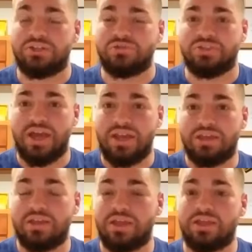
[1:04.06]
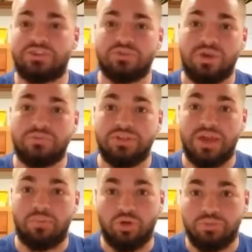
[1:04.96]
gets you 10 Instagram
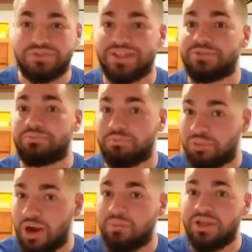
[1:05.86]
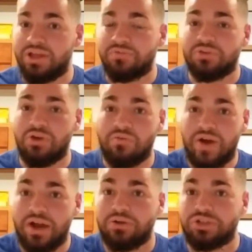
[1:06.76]
DM groups. That's probably enough to go
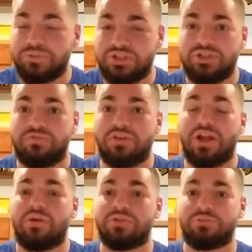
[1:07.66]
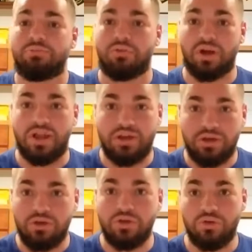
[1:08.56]
viral, especially if your account is brand
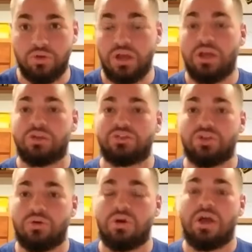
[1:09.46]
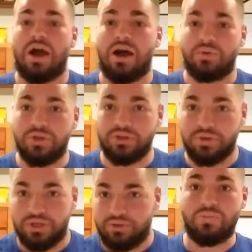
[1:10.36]
new. So how do we do
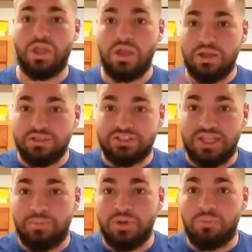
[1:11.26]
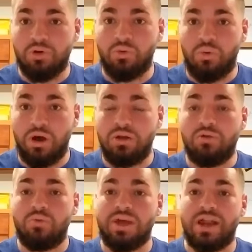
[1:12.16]
it? Step number
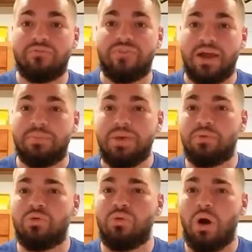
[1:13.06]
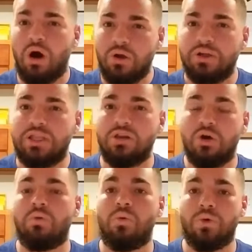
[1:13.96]
one, we got to find people who already know
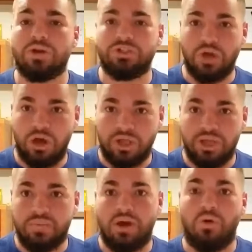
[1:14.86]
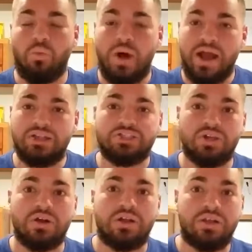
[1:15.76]
what we're talking about. Why
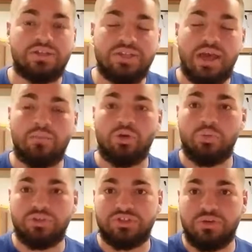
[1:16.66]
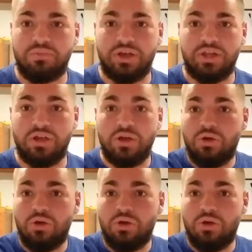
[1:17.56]
start in a DM group with somebody